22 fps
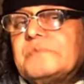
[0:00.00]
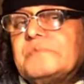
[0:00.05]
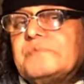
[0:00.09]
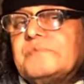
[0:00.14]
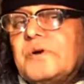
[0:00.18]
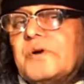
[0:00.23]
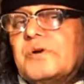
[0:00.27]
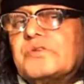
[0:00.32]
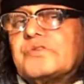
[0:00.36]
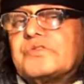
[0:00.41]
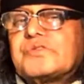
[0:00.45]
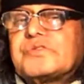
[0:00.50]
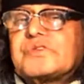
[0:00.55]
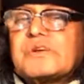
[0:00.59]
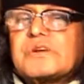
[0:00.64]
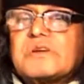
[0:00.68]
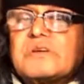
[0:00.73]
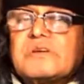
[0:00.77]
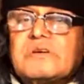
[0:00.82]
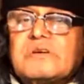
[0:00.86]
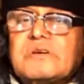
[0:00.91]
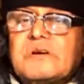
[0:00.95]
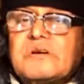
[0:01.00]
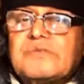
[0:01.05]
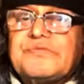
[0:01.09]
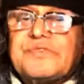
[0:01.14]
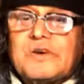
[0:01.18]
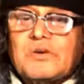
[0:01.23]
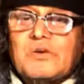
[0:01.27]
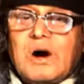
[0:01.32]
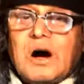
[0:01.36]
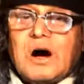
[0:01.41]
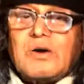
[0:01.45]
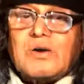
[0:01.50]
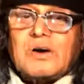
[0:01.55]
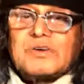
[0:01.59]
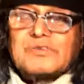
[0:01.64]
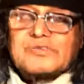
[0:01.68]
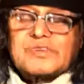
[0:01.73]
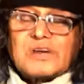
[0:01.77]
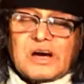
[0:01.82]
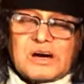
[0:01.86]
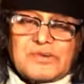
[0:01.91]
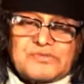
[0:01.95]
posted a few
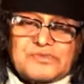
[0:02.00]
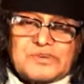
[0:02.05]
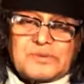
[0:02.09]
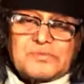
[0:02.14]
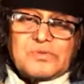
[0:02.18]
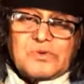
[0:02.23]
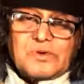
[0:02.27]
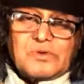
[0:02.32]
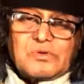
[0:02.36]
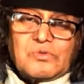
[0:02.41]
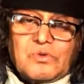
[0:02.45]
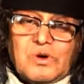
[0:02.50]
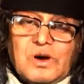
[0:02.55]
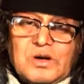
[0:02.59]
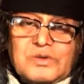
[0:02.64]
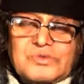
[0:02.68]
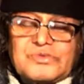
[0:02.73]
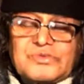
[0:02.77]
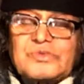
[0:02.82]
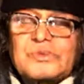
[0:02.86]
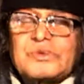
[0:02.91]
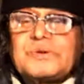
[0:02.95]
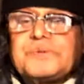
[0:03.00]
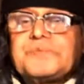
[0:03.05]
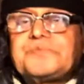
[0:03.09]
hours after Paul was